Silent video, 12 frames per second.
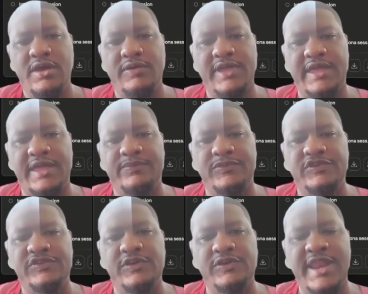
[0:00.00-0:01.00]
Okay,
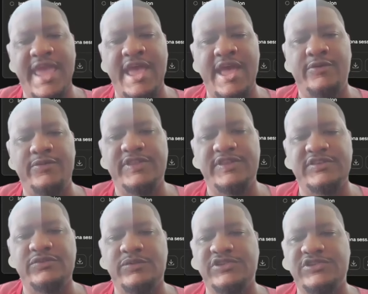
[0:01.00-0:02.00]
so now
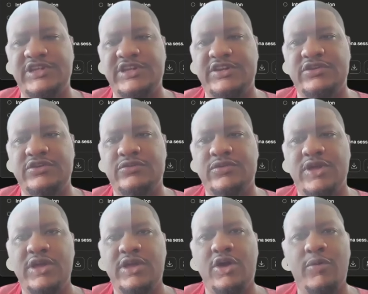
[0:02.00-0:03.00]
this is what you need to do.
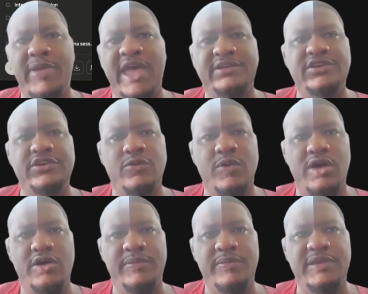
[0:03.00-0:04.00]
Go back to your
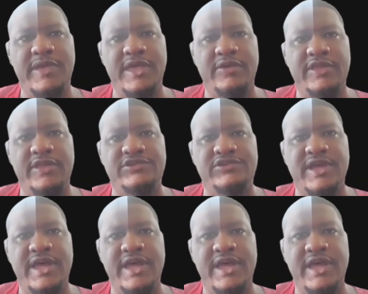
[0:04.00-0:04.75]
welcome email that you